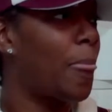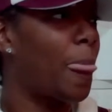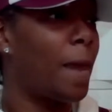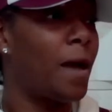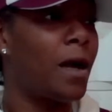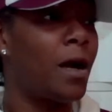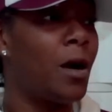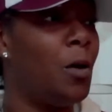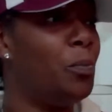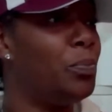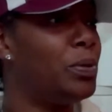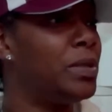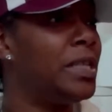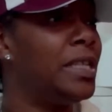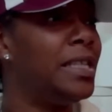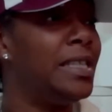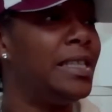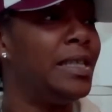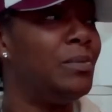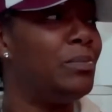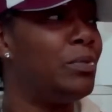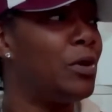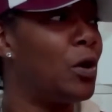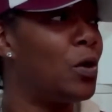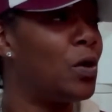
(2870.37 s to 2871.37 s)
Completely
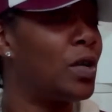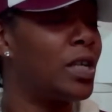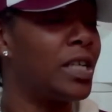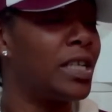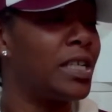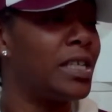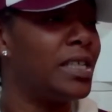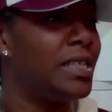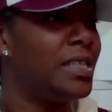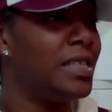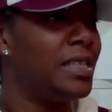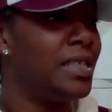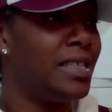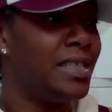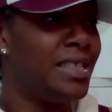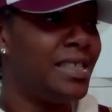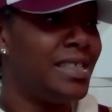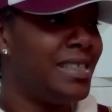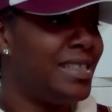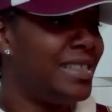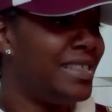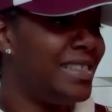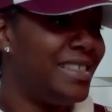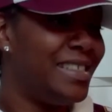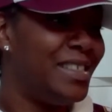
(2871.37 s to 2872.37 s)
broken.
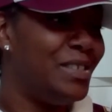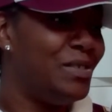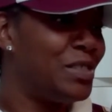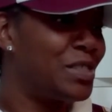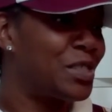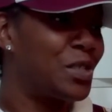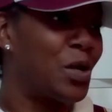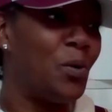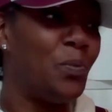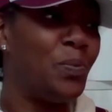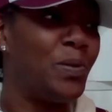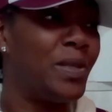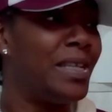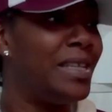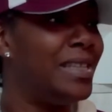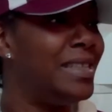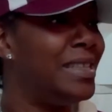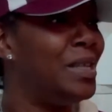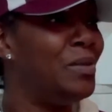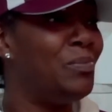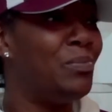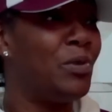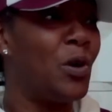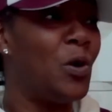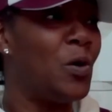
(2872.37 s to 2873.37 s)
It was
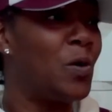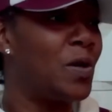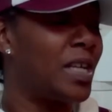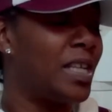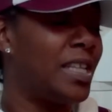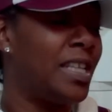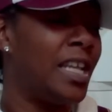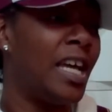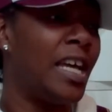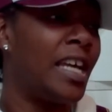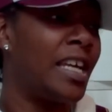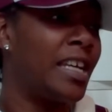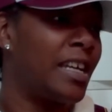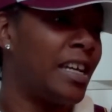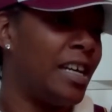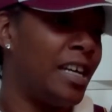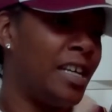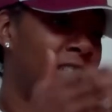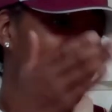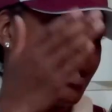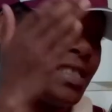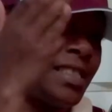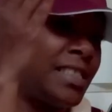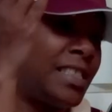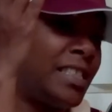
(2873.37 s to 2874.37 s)
completely broken, like
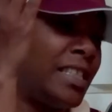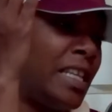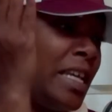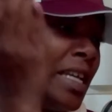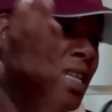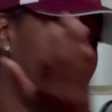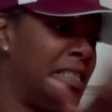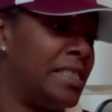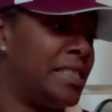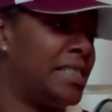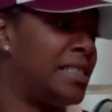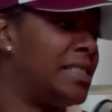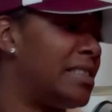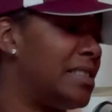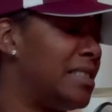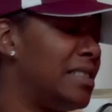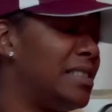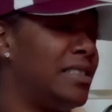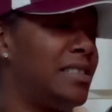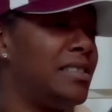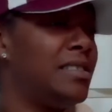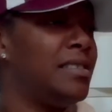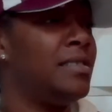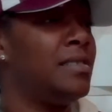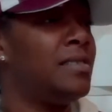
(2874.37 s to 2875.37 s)
a slice
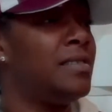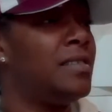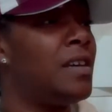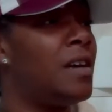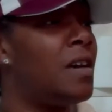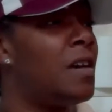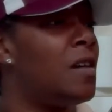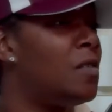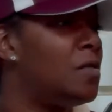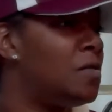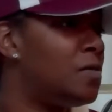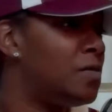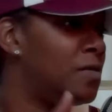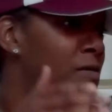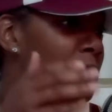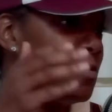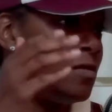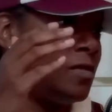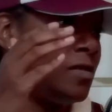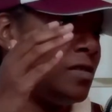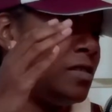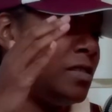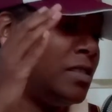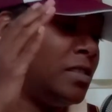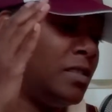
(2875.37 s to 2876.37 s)
down
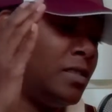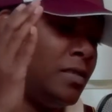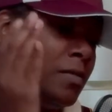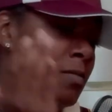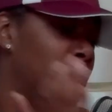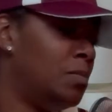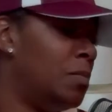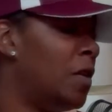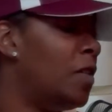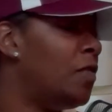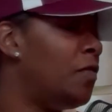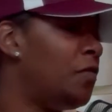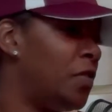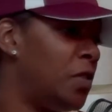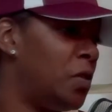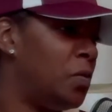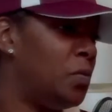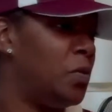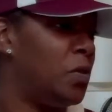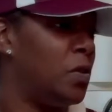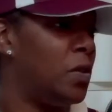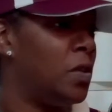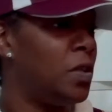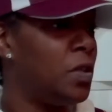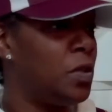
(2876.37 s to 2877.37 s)
my
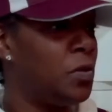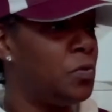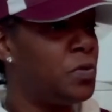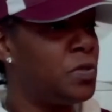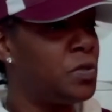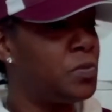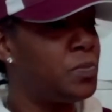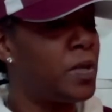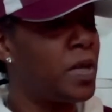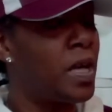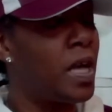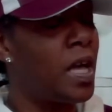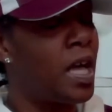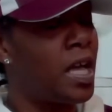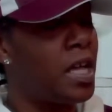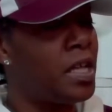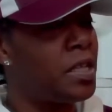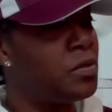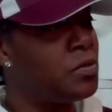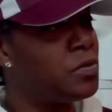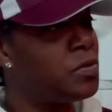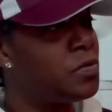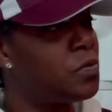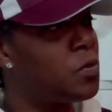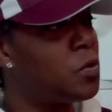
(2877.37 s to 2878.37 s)
fibula. It was bad.
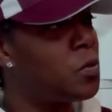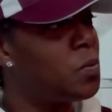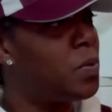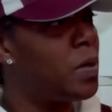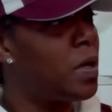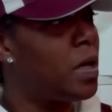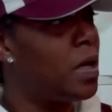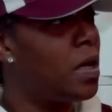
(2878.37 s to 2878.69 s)
It was real bad.